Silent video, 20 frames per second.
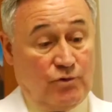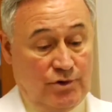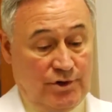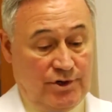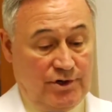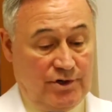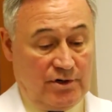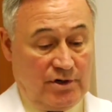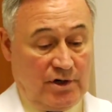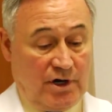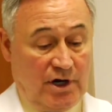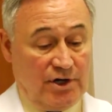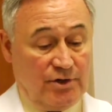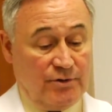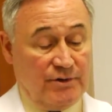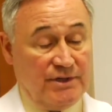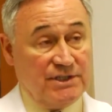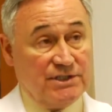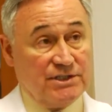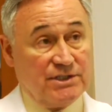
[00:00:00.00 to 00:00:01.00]
In fact,
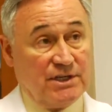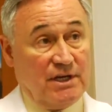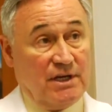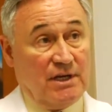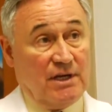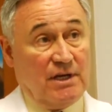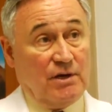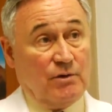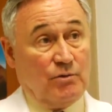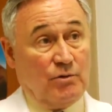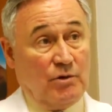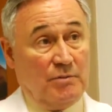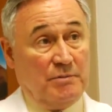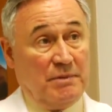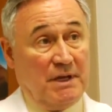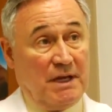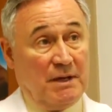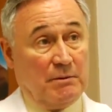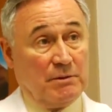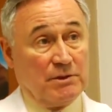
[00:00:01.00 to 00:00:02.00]
thanks in part
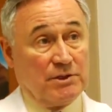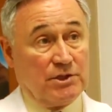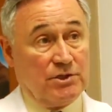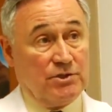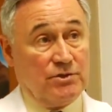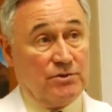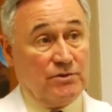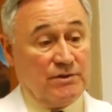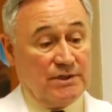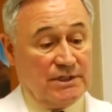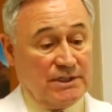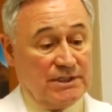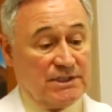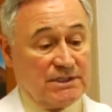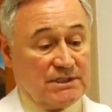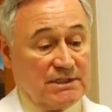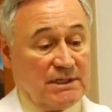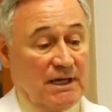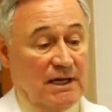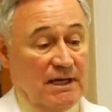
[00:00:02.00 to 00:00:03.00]
to his use of
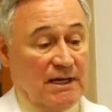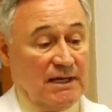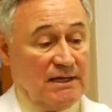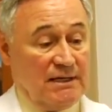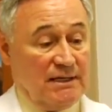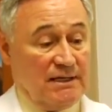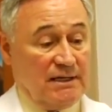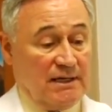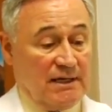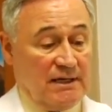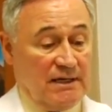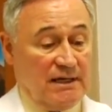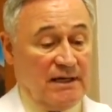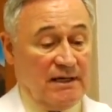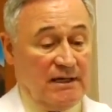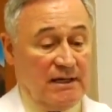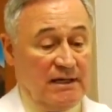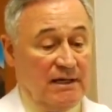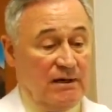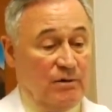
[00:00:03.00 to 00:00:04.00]
L-arginine in his
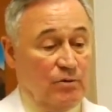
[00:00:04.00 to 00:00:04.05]
clinic,